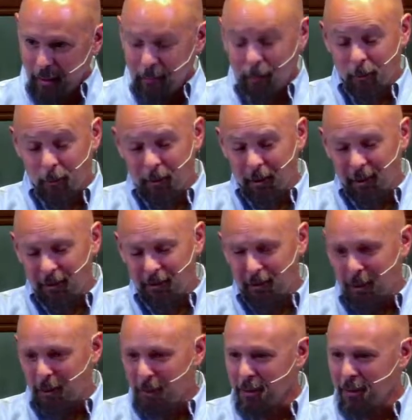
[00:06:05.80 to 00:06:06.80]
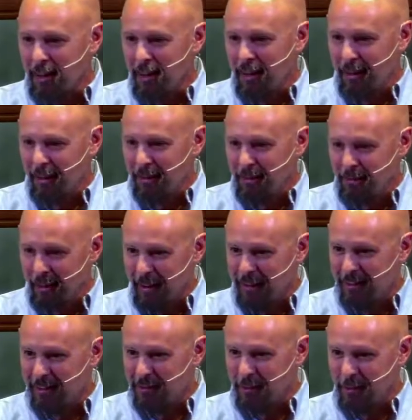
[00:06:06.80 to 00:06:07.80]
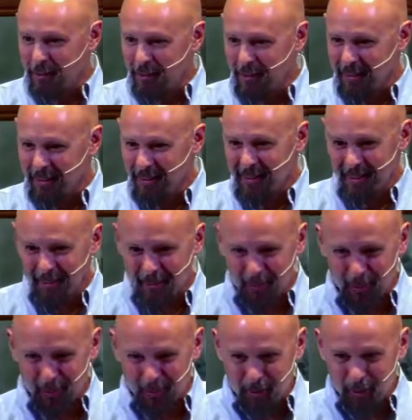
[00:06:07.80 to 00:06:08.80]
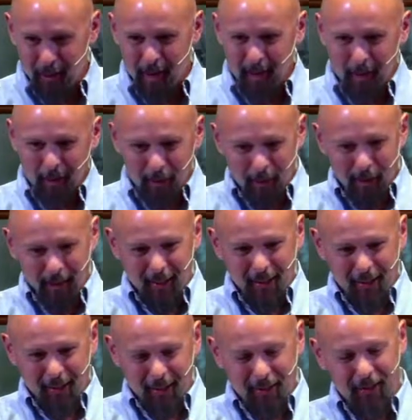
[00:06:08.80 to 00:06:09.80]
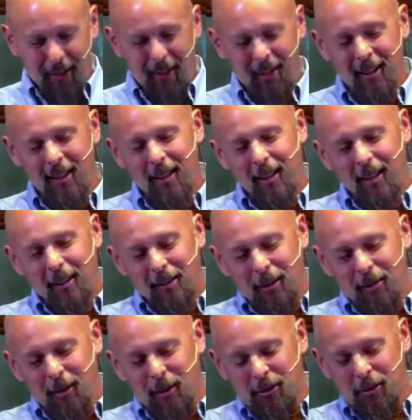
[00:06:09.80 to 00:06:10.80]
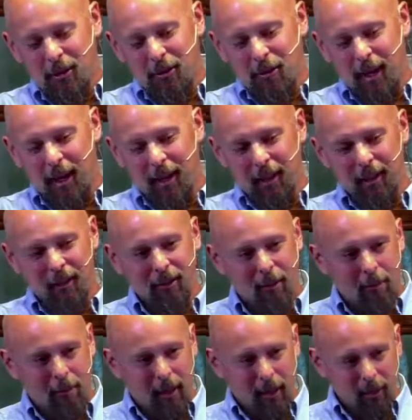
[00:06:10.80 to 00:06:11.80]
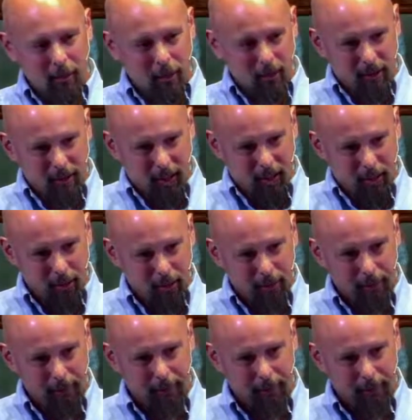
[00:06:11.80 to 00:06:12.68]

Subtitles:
well, let's start with hell, right? It's always a more dramatic place to start. The vision of hell is a banquet table.